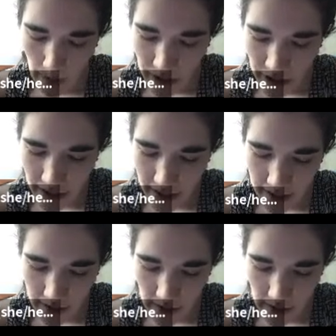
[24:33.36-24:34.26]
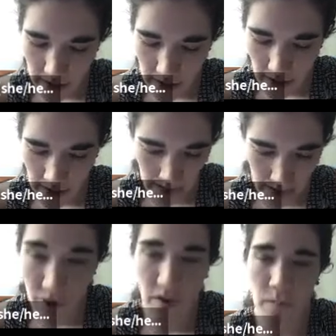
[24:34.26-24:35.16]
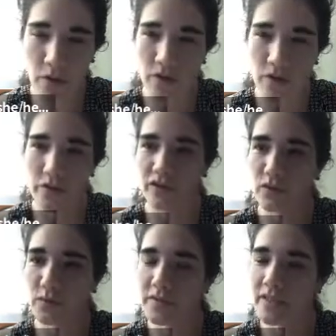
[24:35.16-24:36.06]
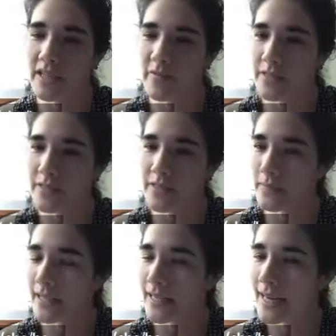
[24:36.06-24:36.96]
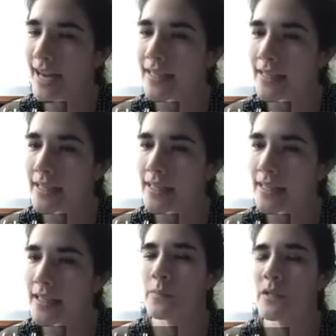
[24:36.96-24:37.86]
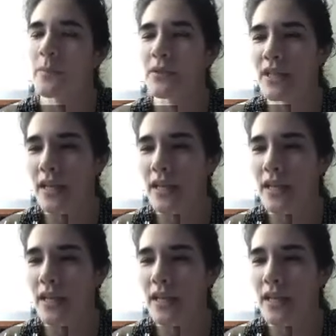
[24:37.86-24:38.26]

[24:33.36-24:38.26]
which is, I think so far most of the results we've seen have been simply connected, but in